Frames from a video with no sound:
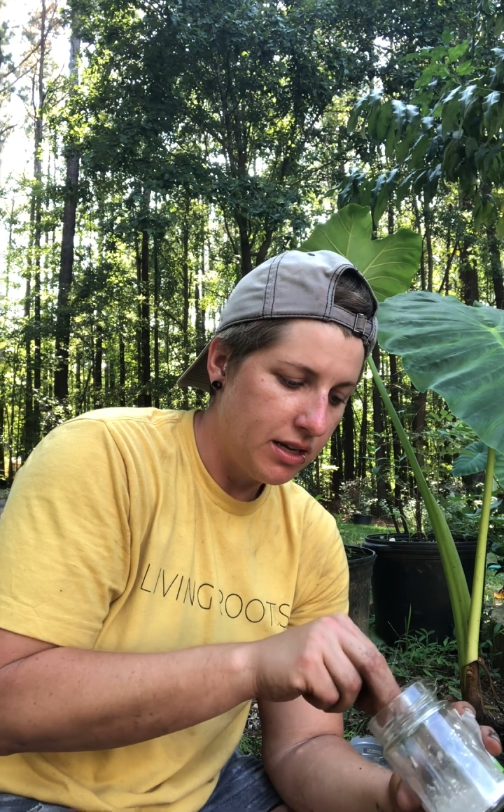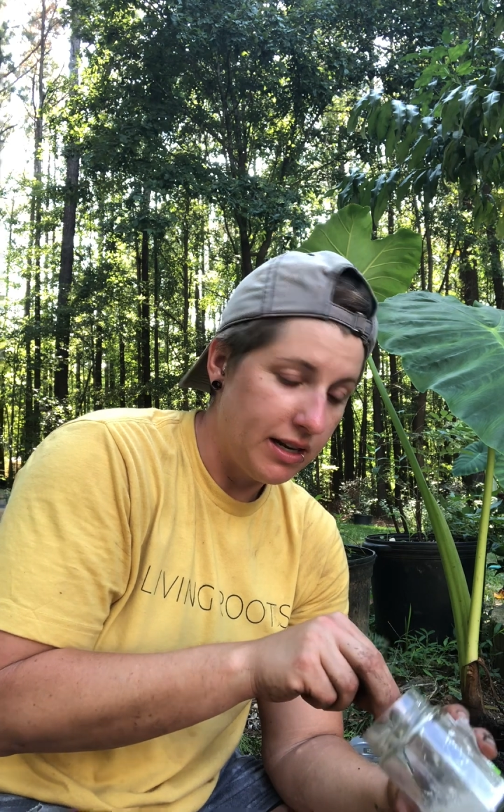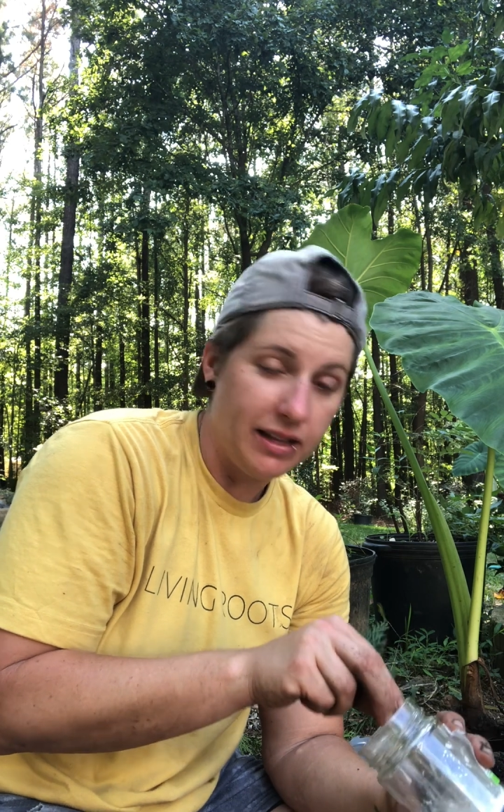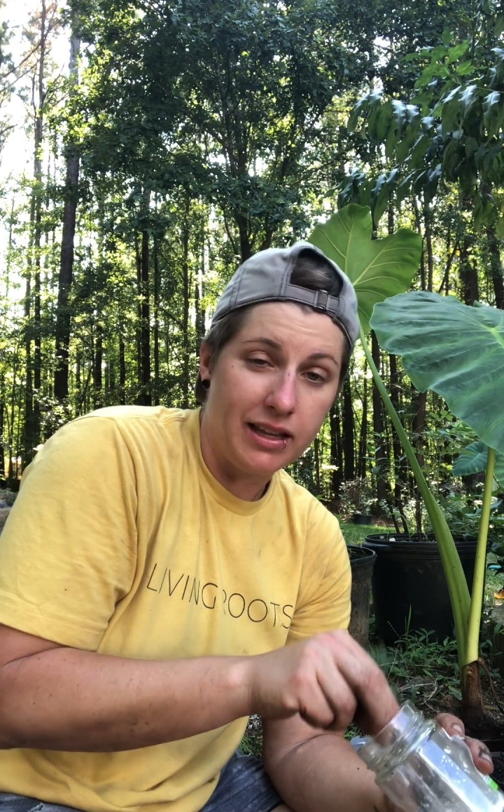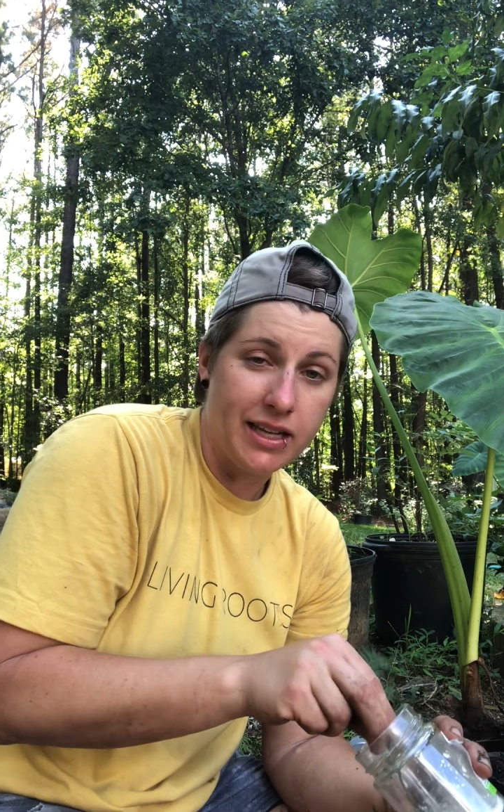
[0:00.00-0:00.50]

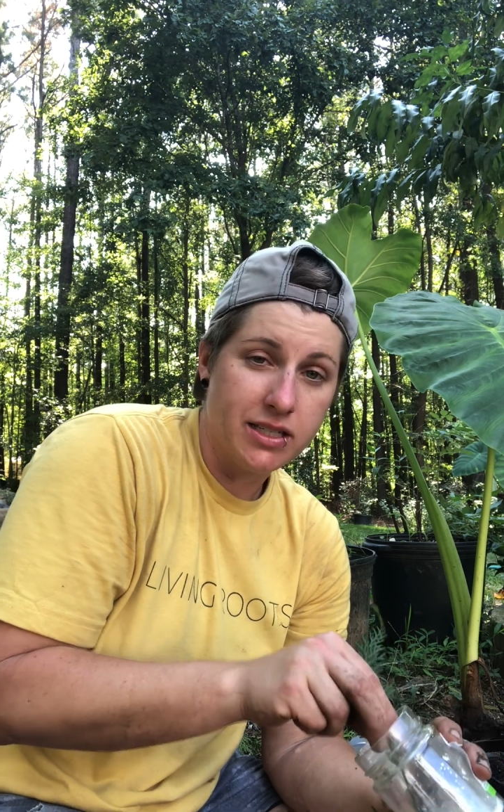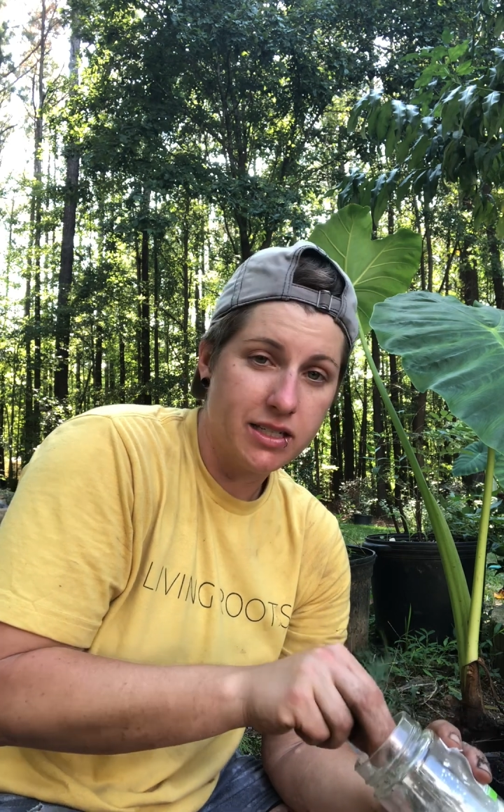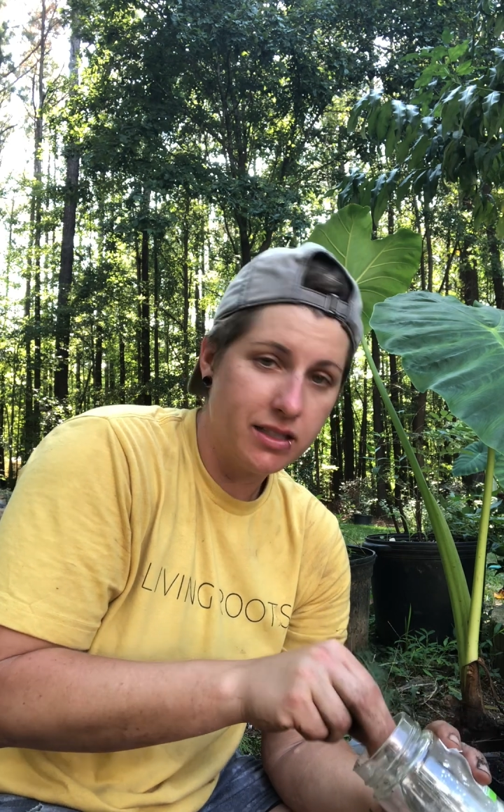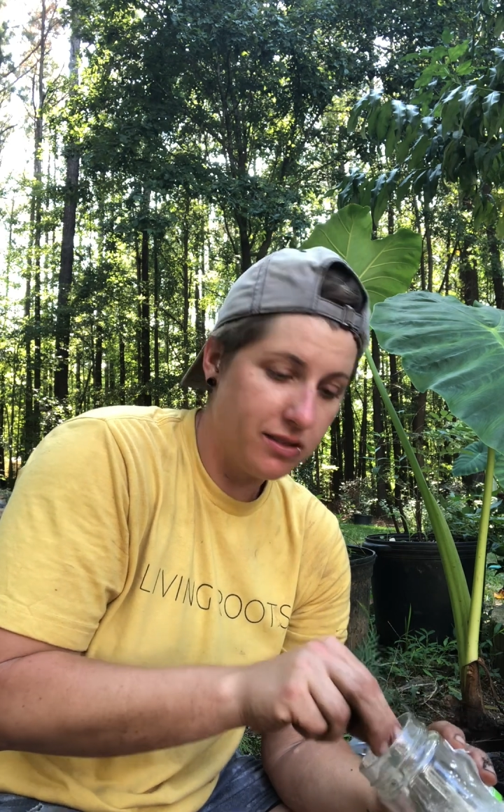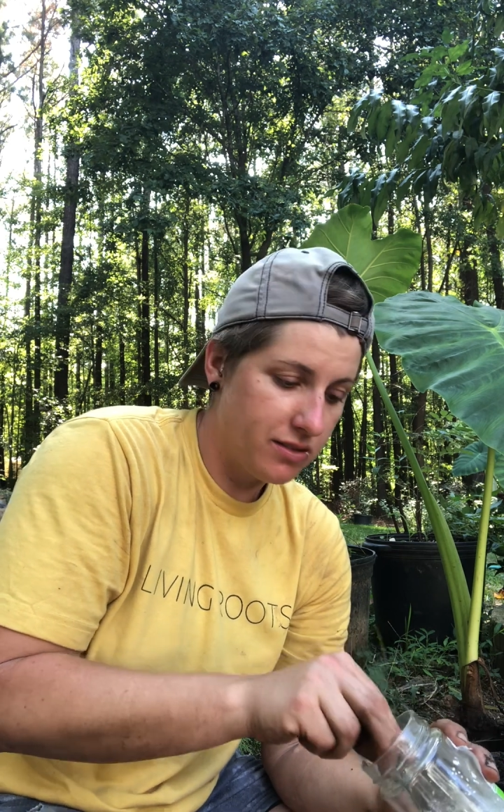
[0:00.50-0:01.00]
I liked
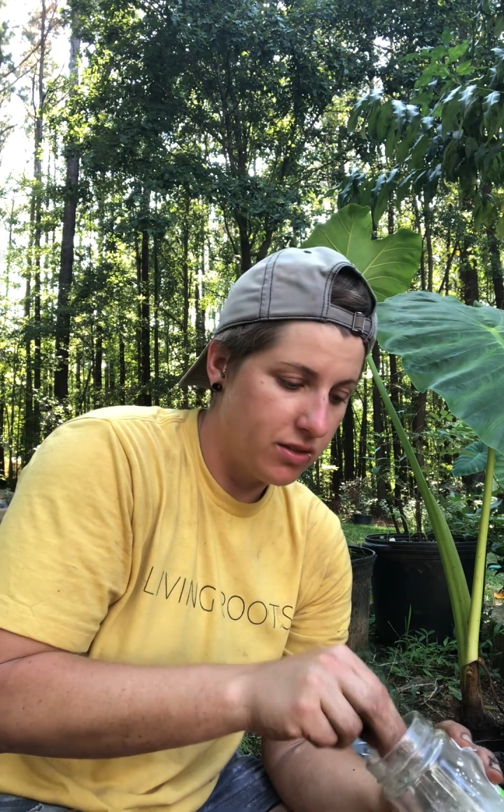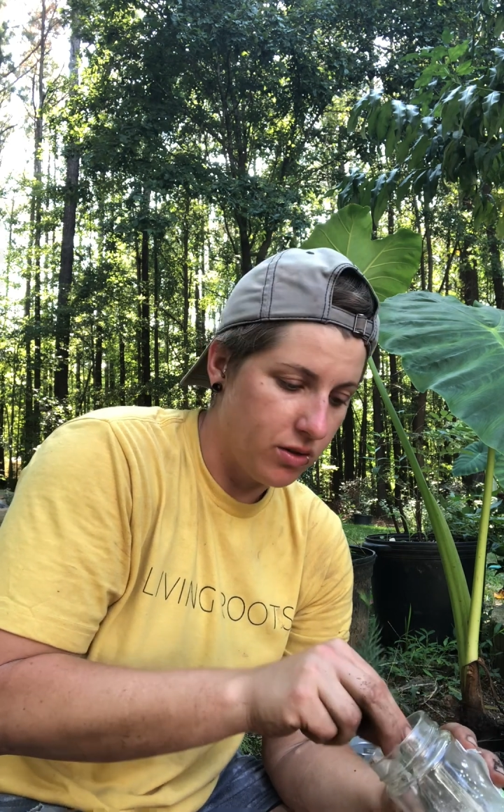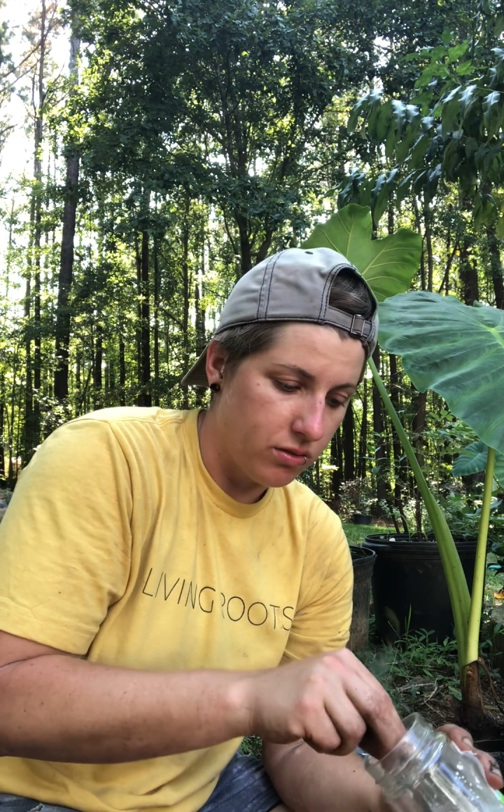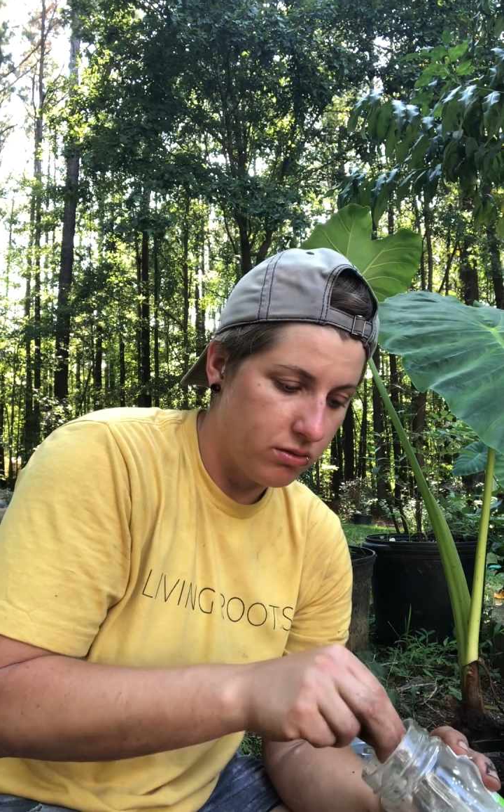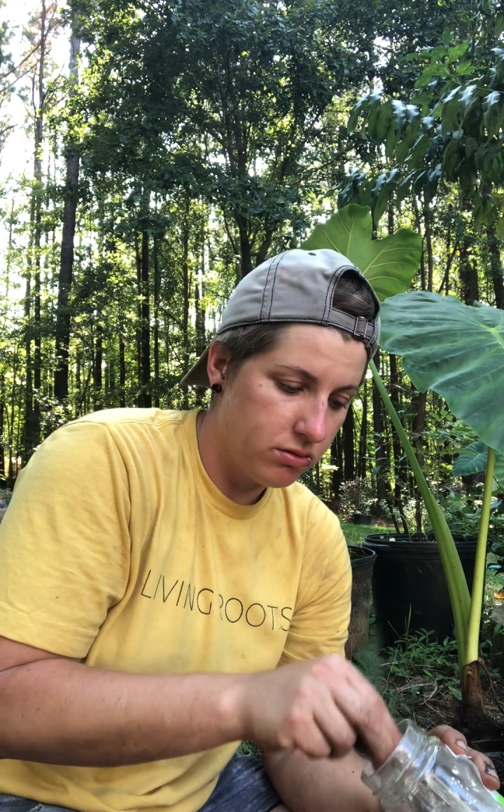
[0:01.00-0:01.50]
it, so